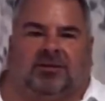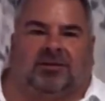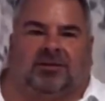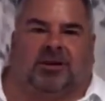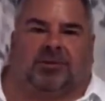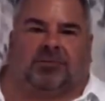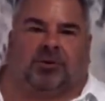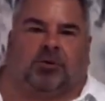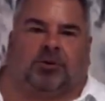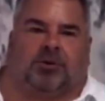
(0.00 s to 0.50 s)

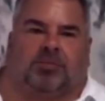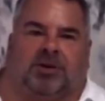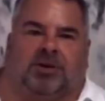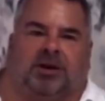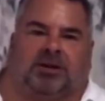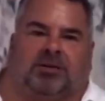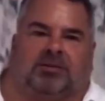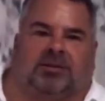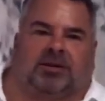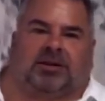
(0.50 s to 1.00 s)
Back
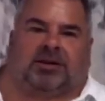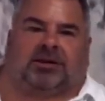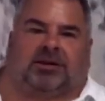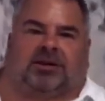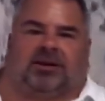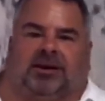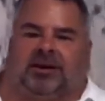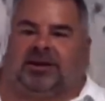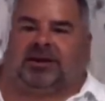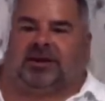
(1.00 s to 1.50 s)
last month,
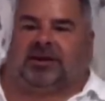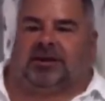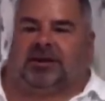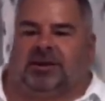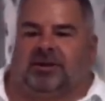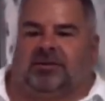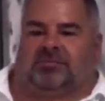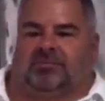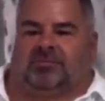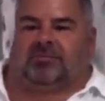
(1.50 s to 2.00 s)
in a
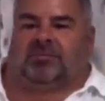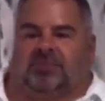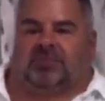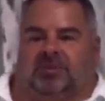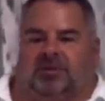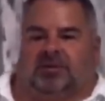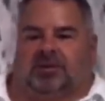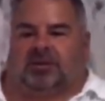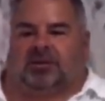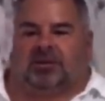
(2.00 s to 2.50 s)
disgusting
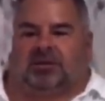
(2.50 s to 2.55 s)
post,